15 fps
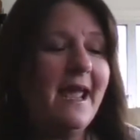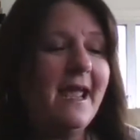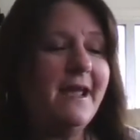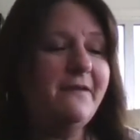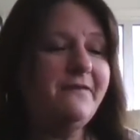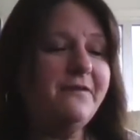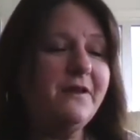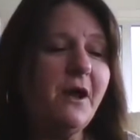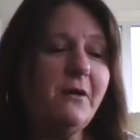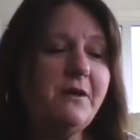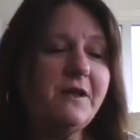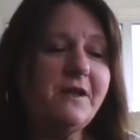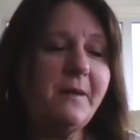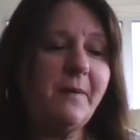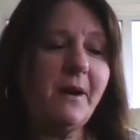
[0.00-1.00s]
He
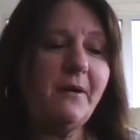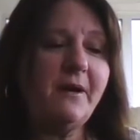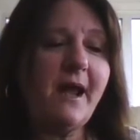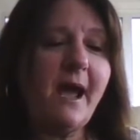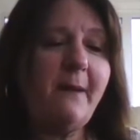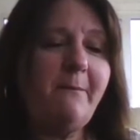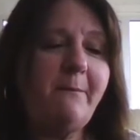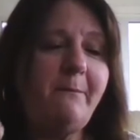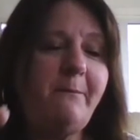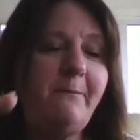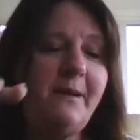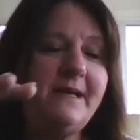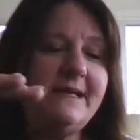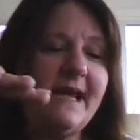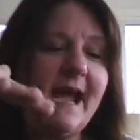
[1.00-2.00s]
floated the boat up
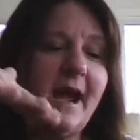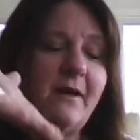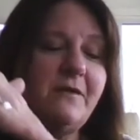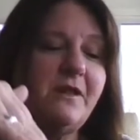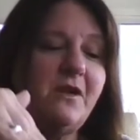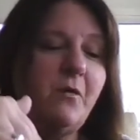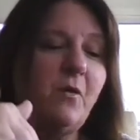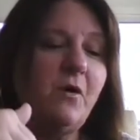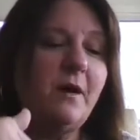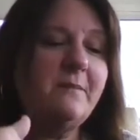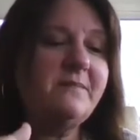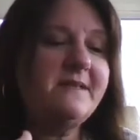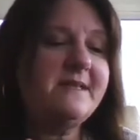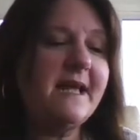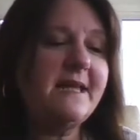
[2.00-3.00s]
and down in the
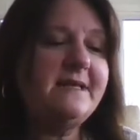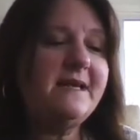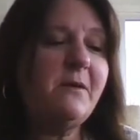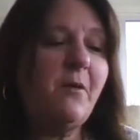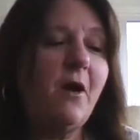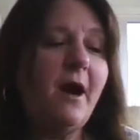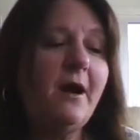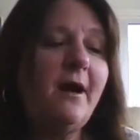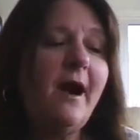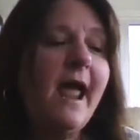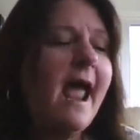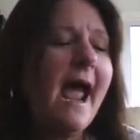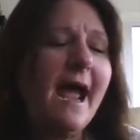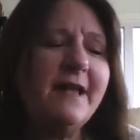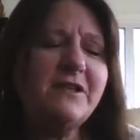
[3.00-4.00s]
warm, sudsy water
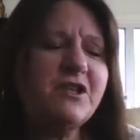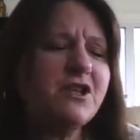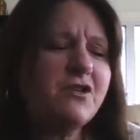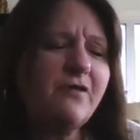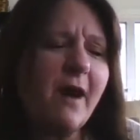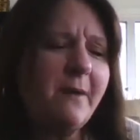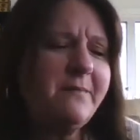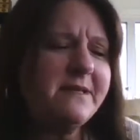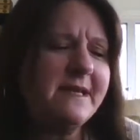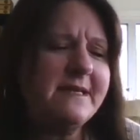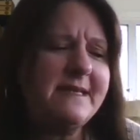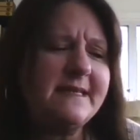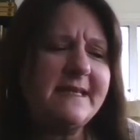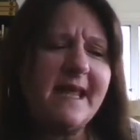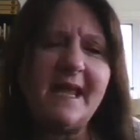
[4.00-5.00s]
and scrubbed
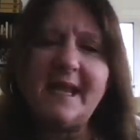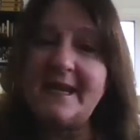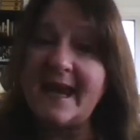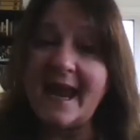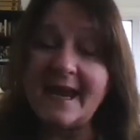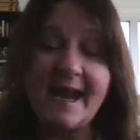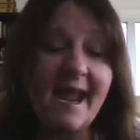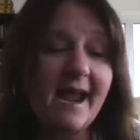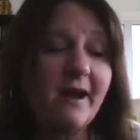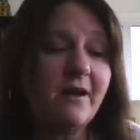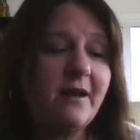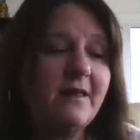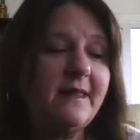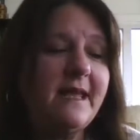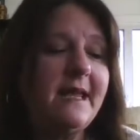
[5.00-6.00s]
his skin and
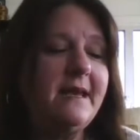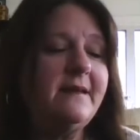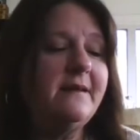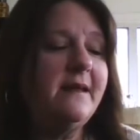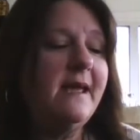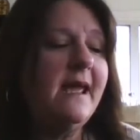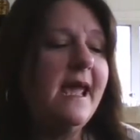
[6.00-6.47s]
hair clean.